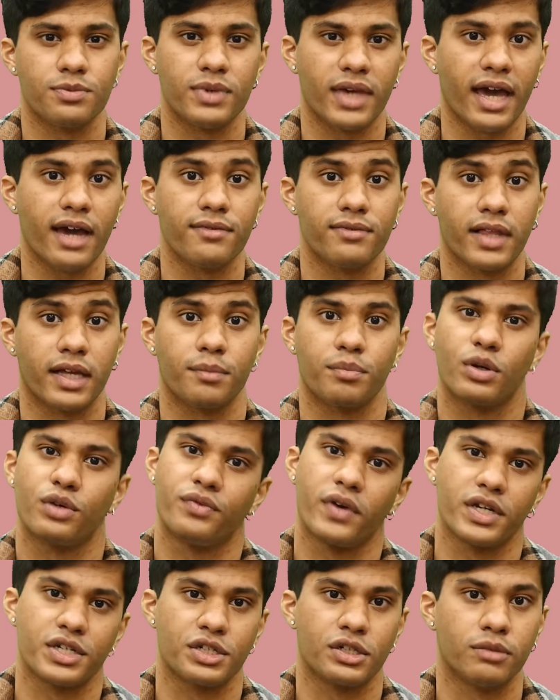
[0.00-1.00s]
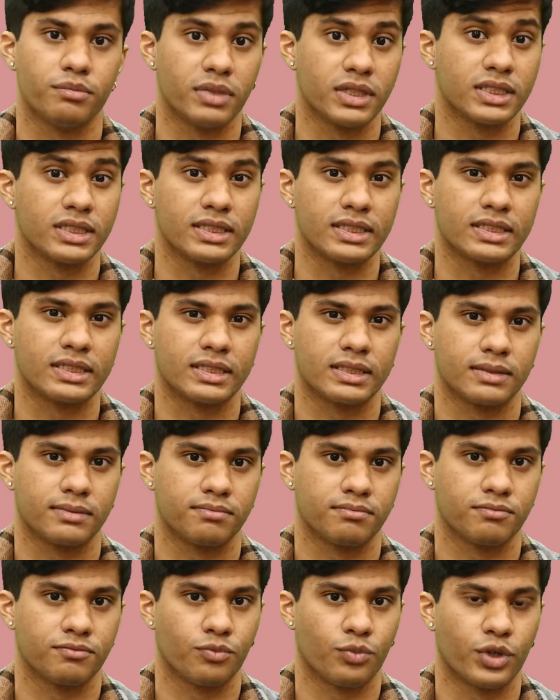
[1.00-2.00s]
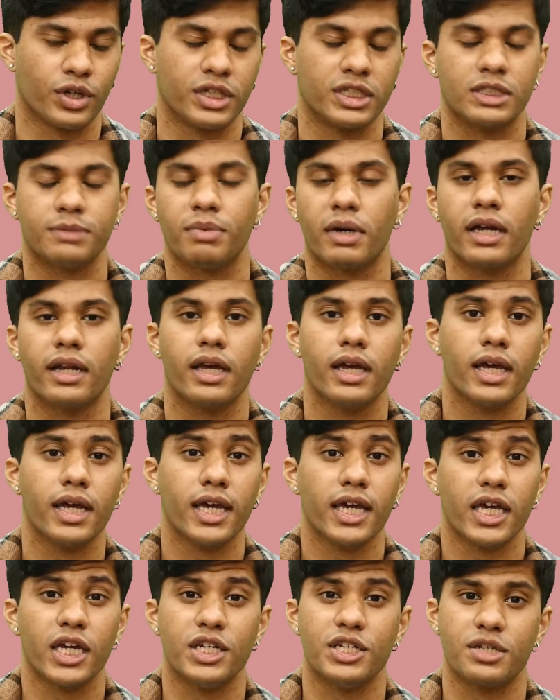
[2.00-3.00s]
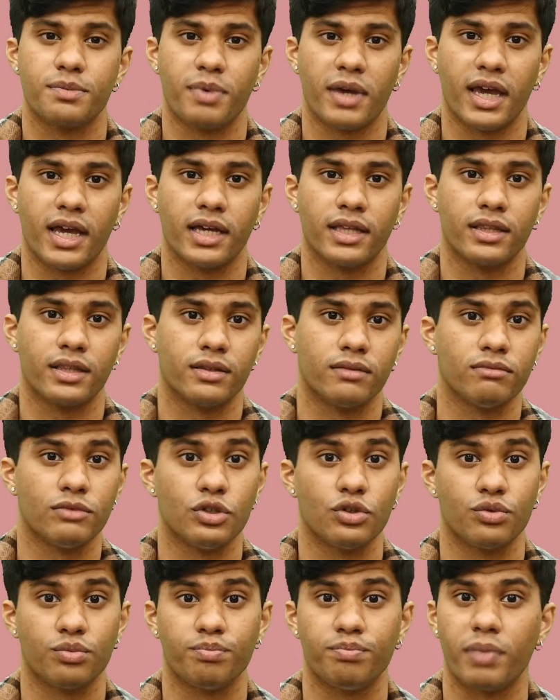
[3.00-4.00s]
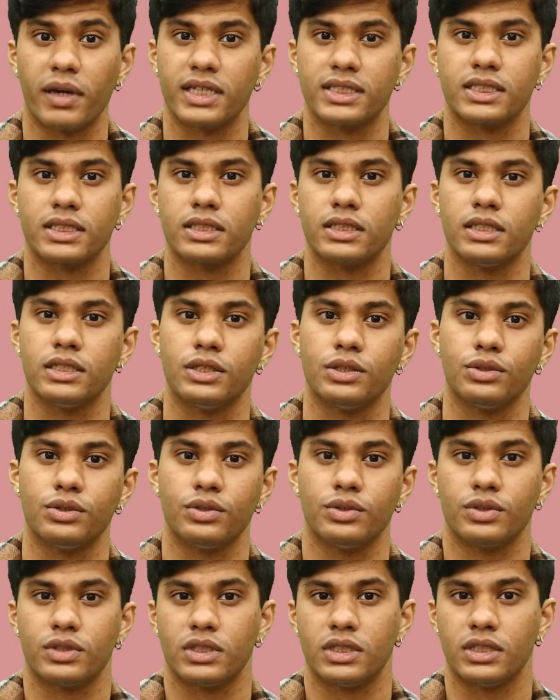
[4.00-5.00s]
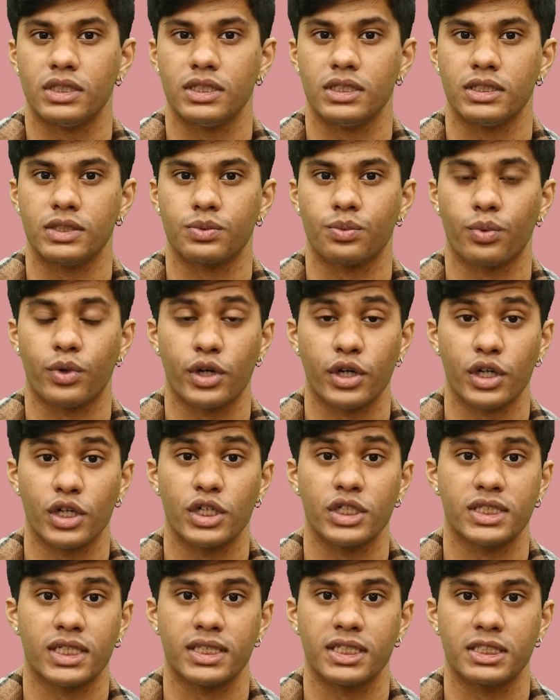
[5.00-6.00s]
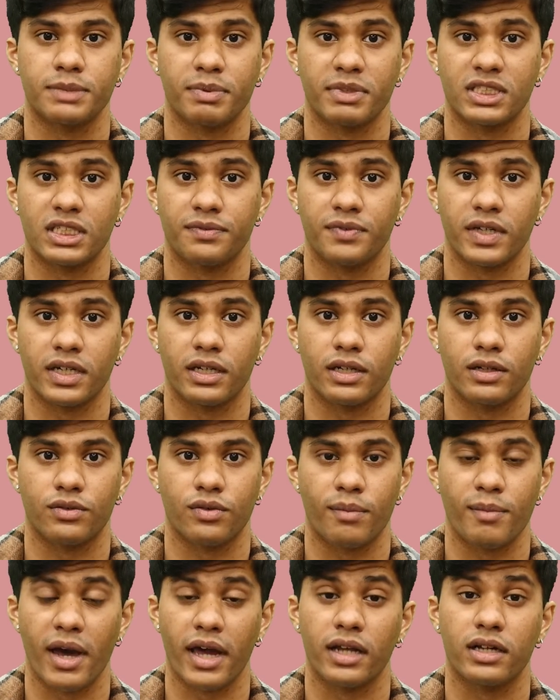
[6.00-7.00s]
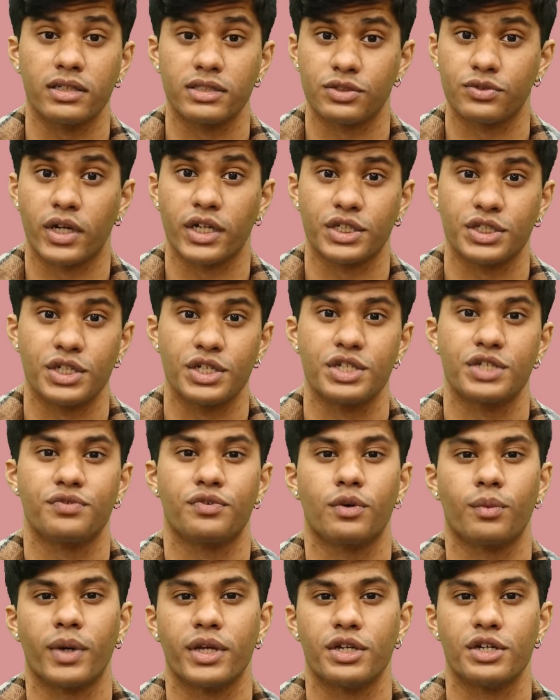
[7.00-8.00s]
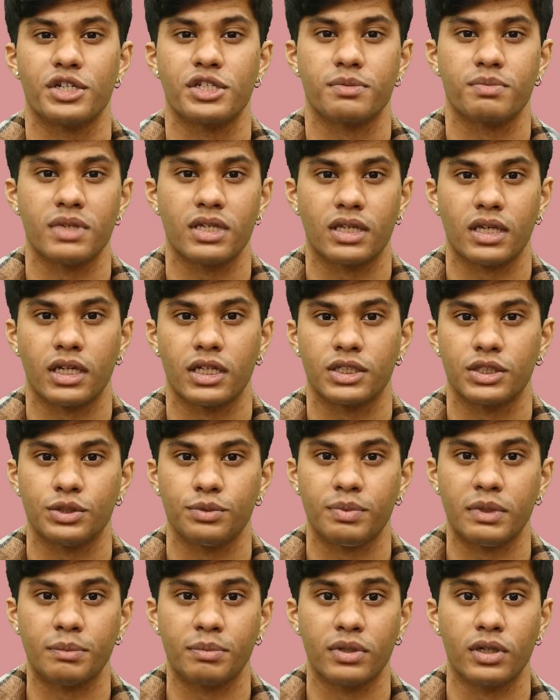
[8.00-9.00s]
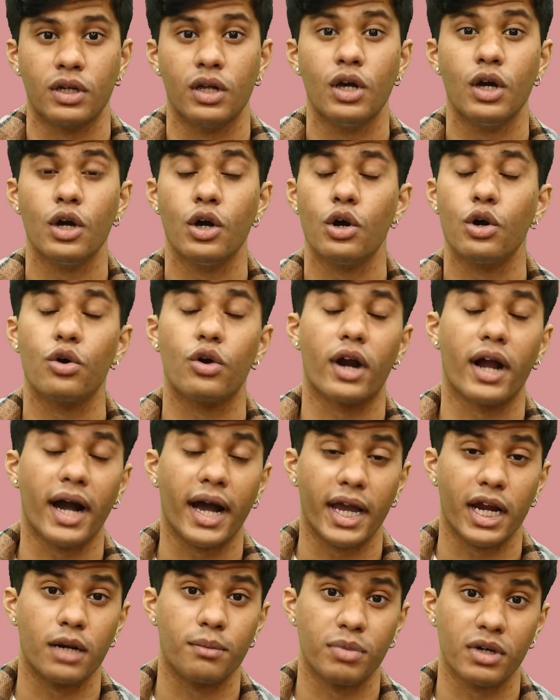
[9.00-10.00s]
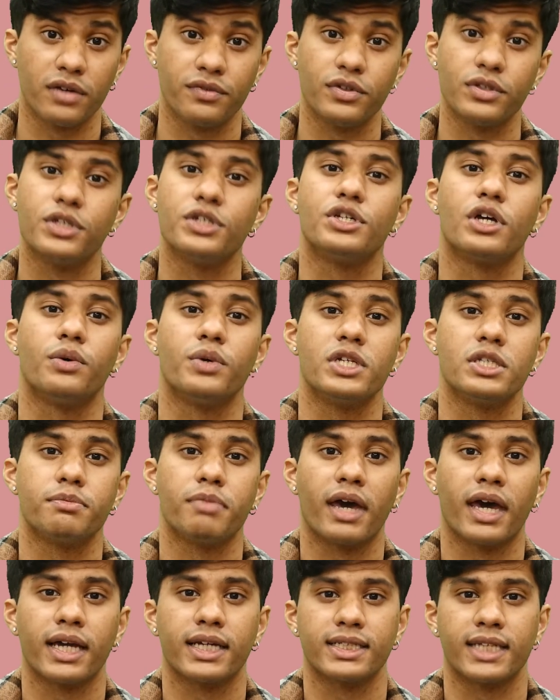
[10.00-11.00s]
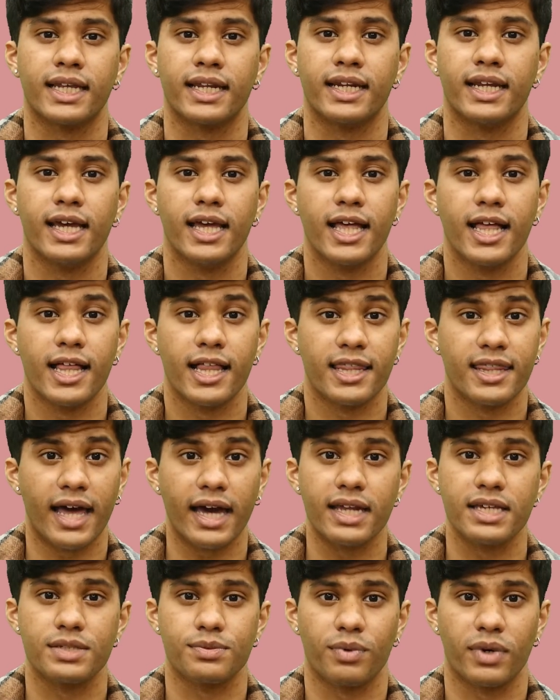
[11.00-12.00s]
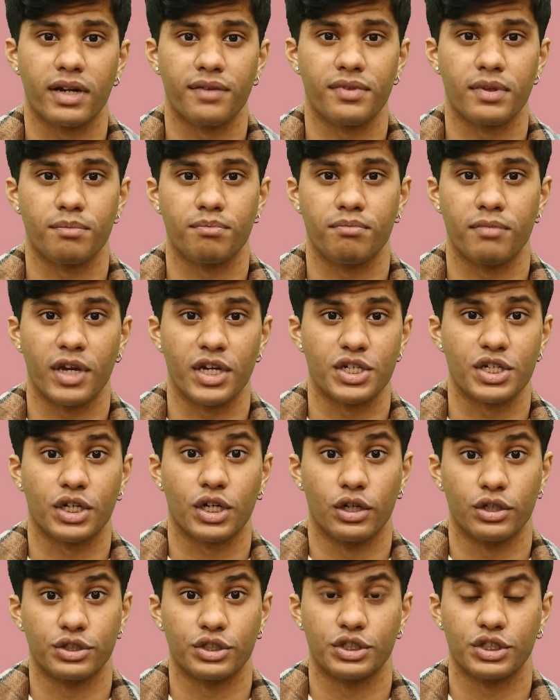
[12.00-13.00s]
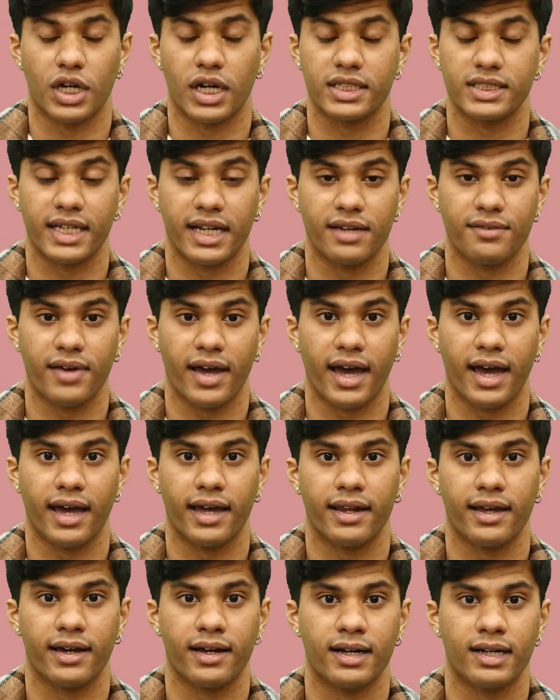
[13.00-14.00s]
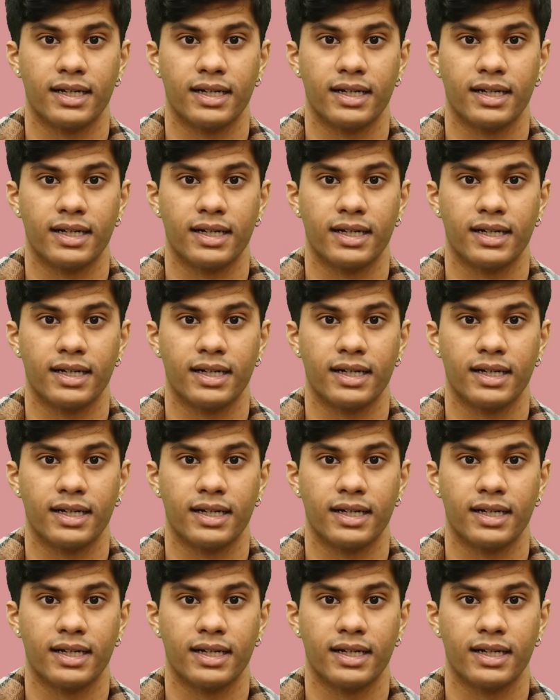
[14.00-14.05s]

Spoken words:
We have like professional business words, but in Japan, you basically use these words and these specific grammatical structures for when you're speaking to people who are higher above you to show respect. And that is one of the major culture shocks that I've had.